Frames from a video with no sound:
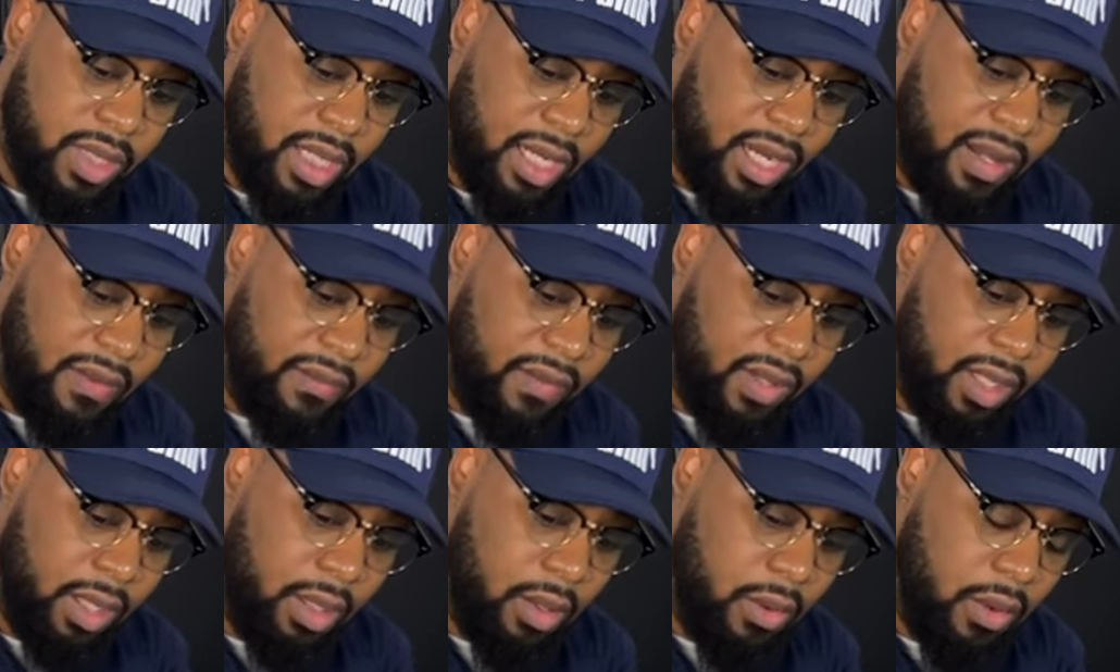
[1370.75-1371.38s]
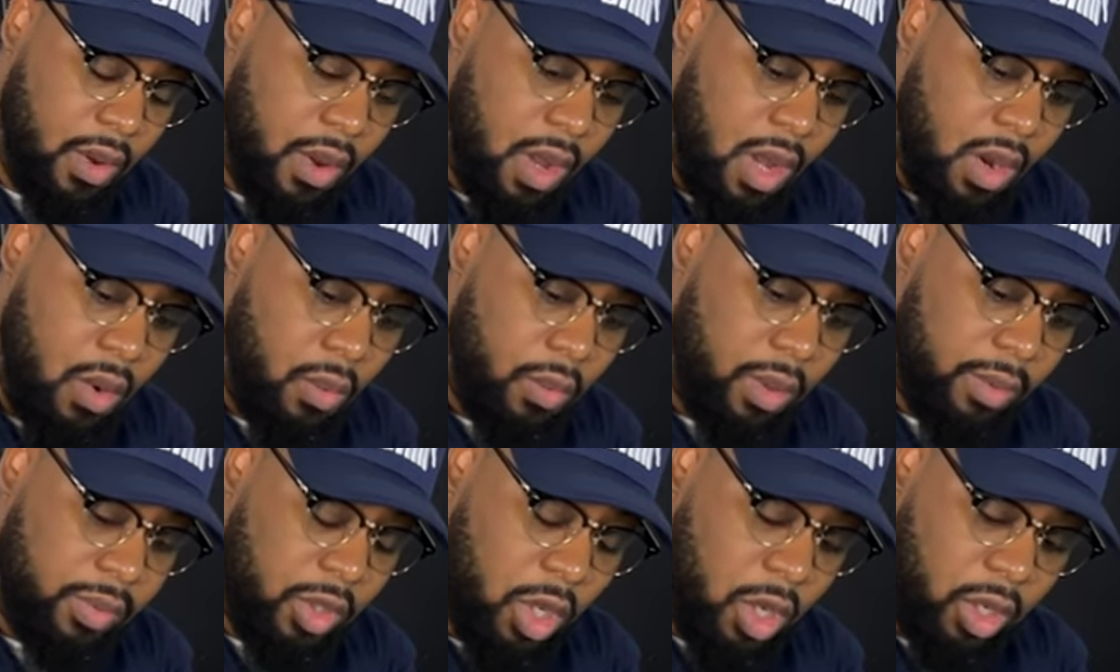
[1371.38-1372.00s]
that video
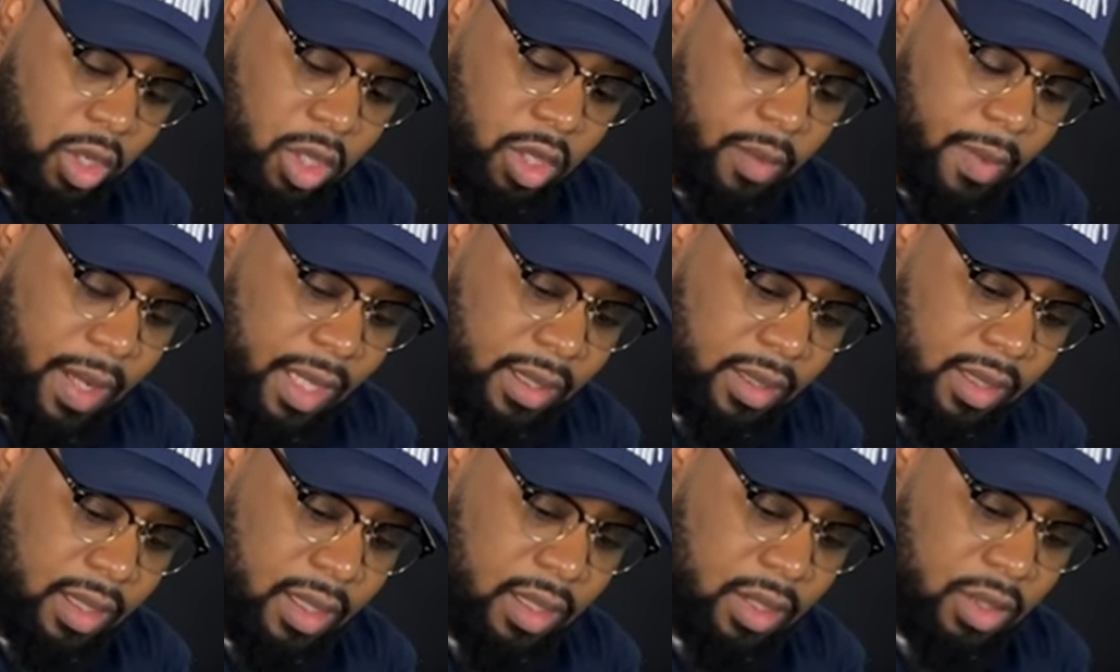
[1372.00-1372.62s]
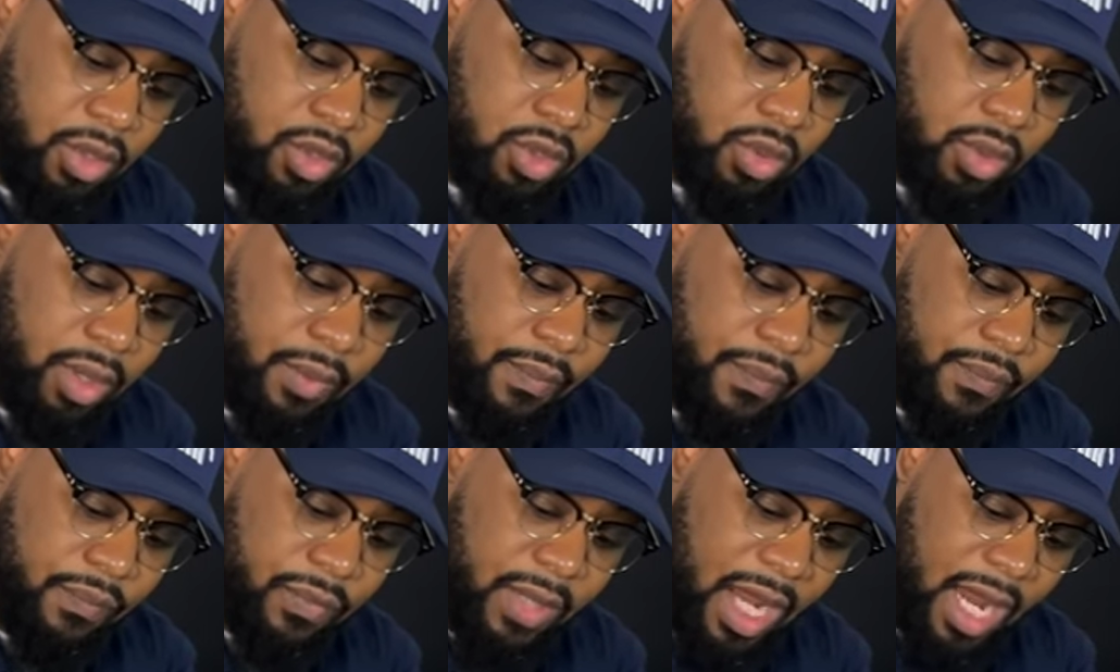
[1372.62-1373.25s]
where I'm talking about the industry.
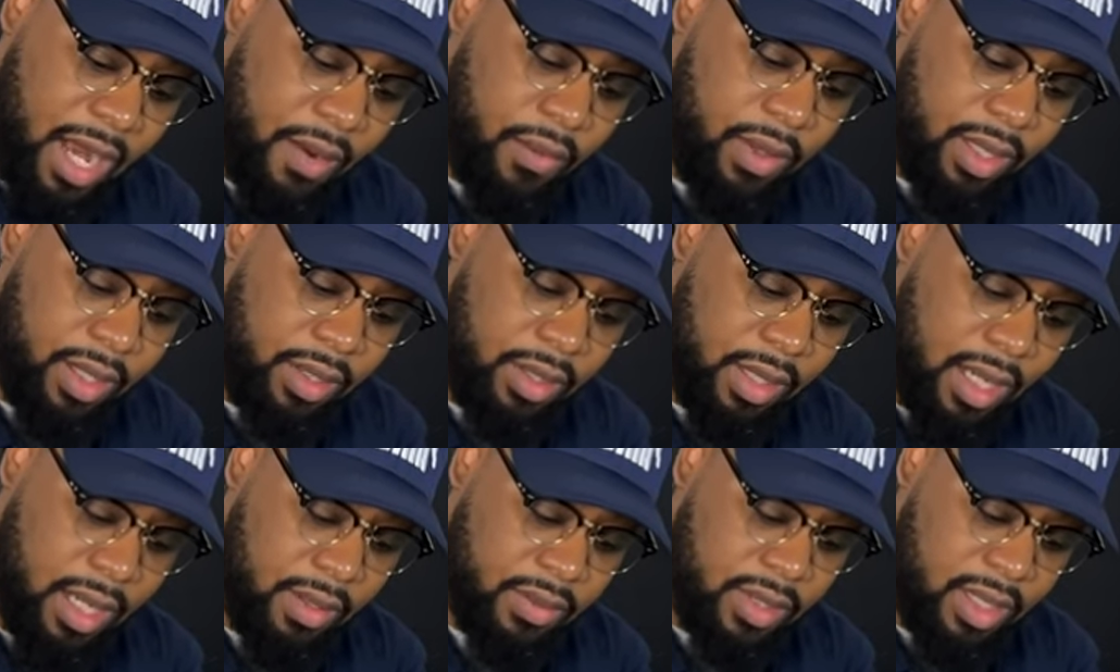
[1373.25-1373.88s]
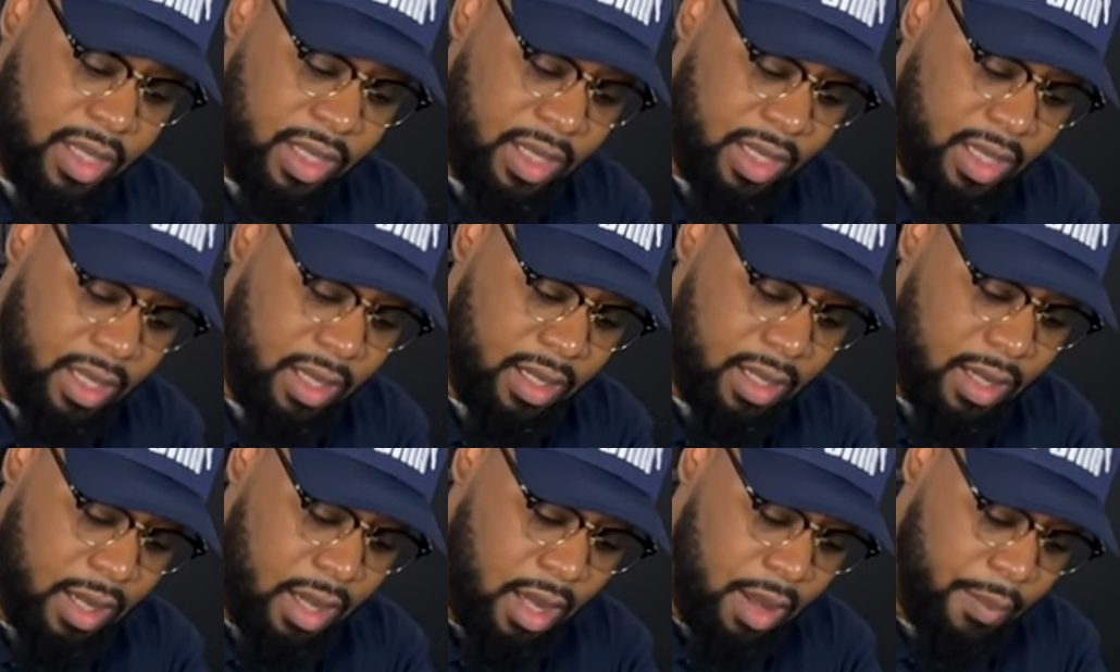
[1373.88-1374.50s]
I really mm. thought I was mm-hmm. gonna
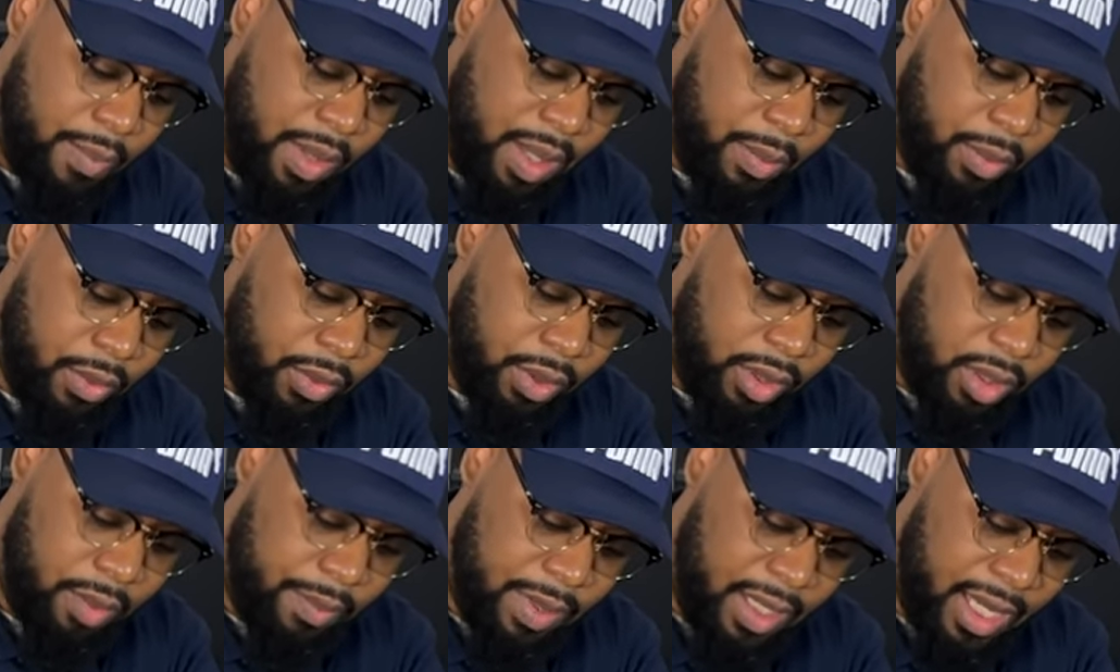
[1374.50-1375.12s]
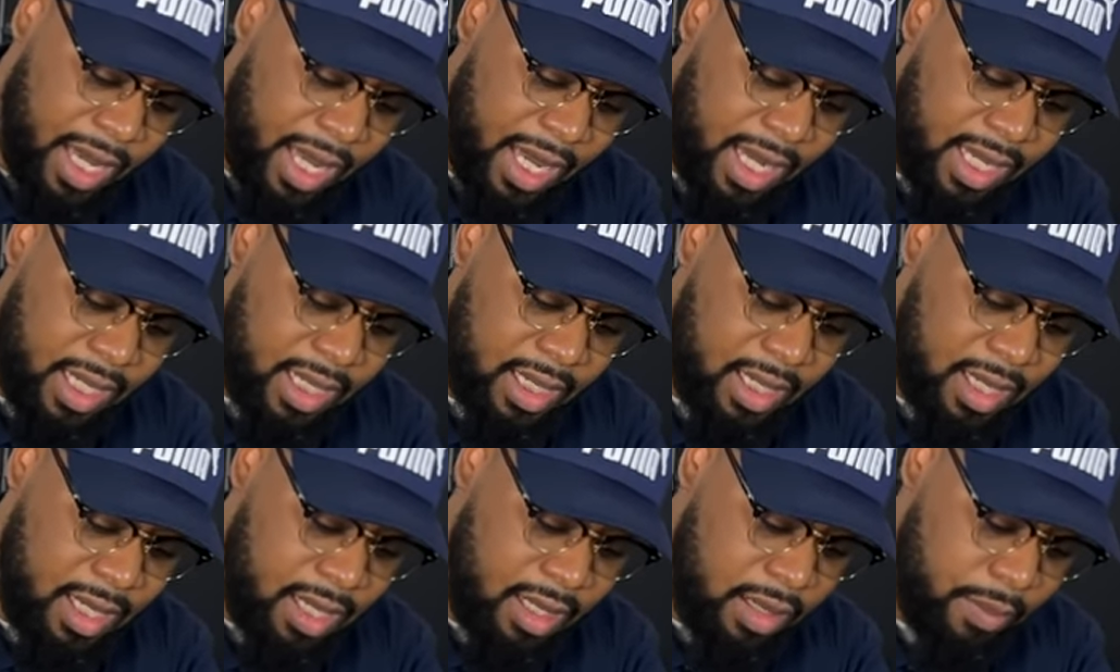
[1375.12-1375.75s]
get, people are gonna be hating
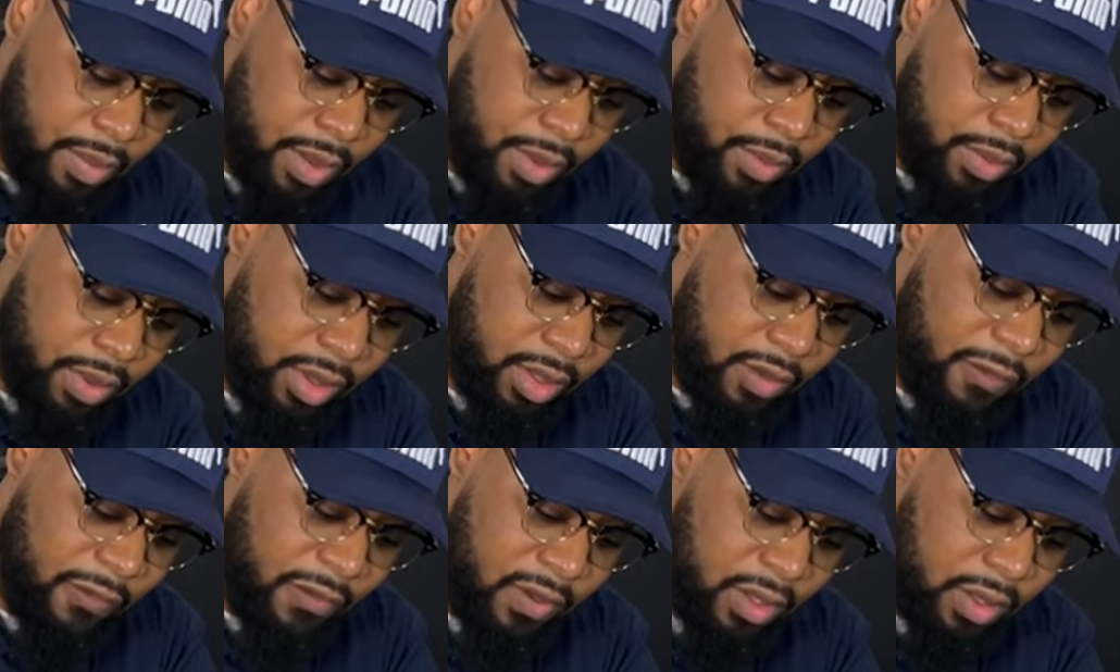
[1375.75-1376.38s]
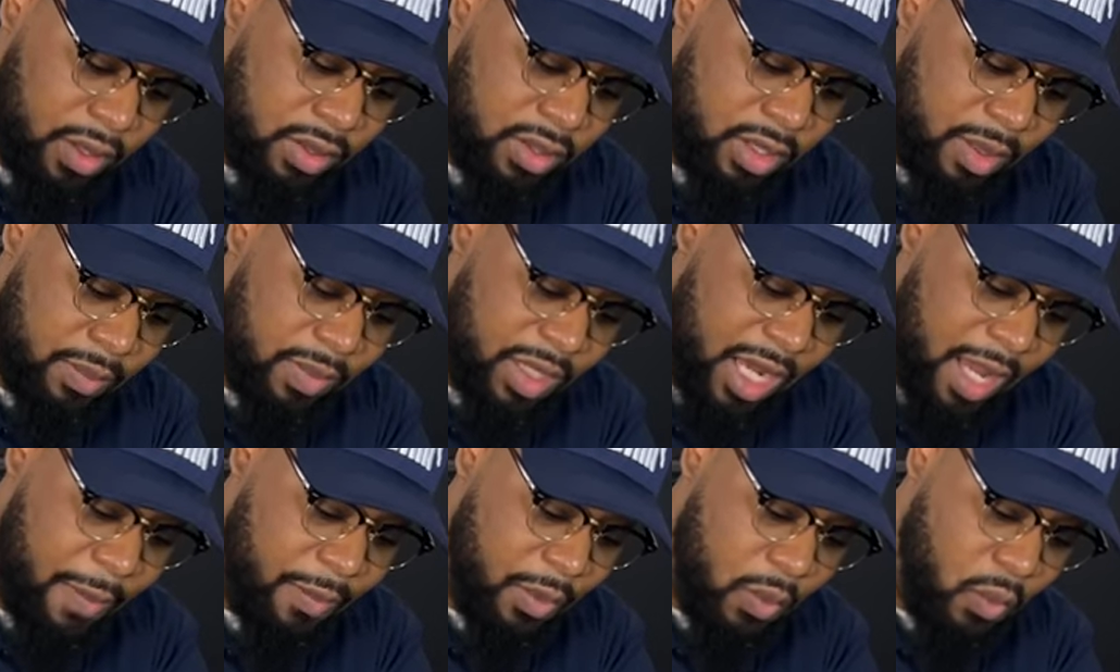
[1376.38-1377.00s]
and people are gonna feel some
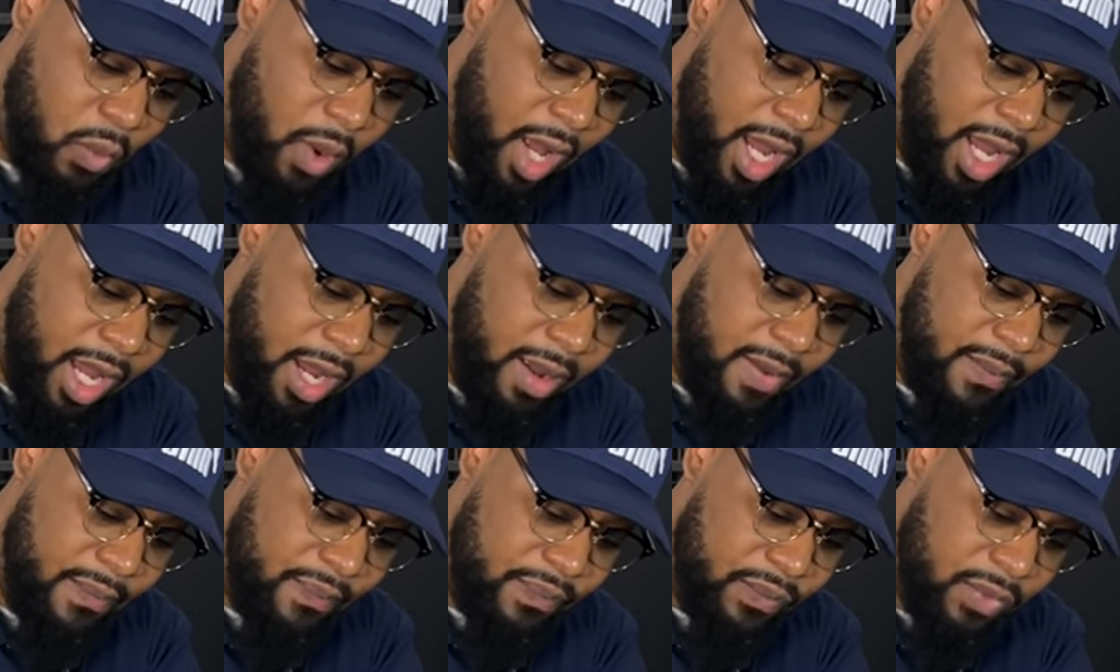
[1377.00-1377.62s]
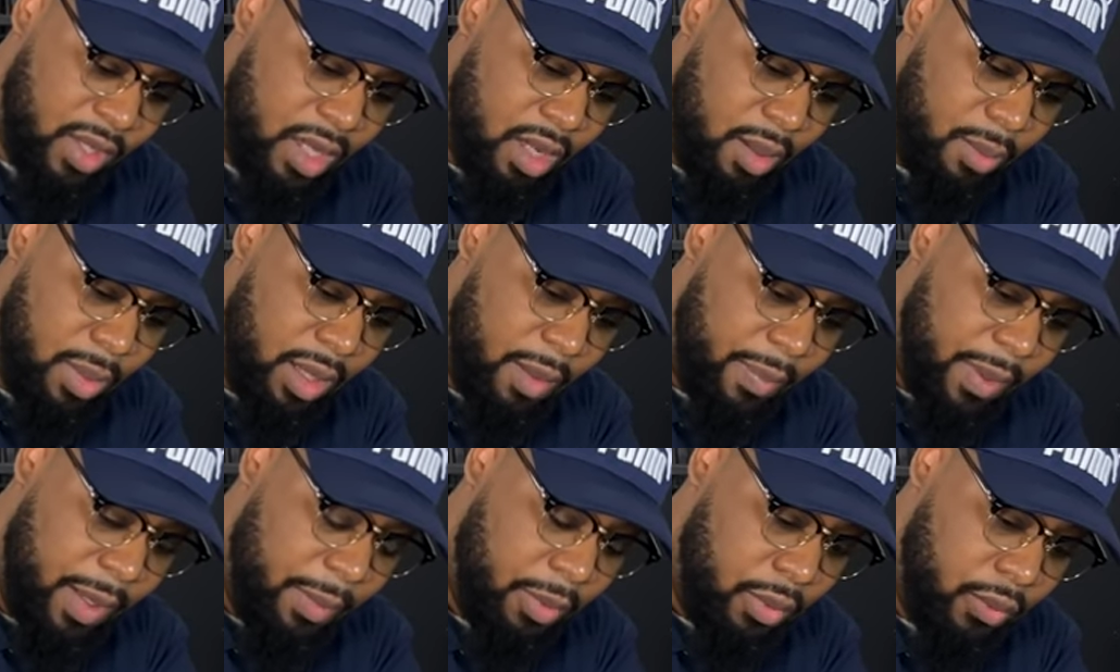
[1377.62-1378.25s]
type of way.
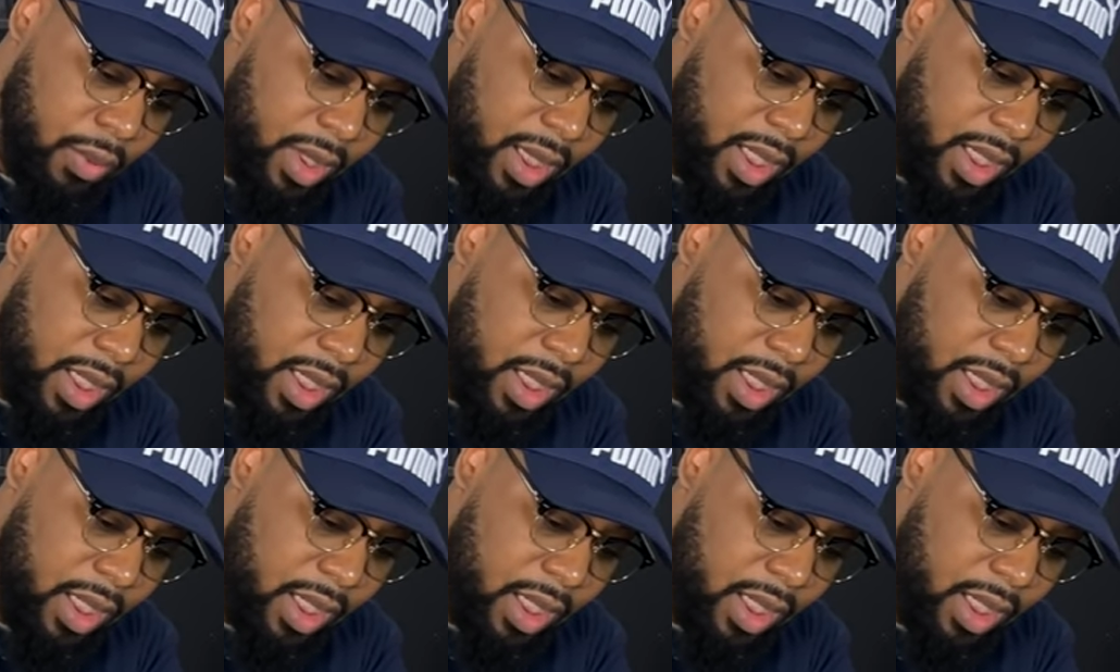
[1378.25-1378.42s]
But mm. people really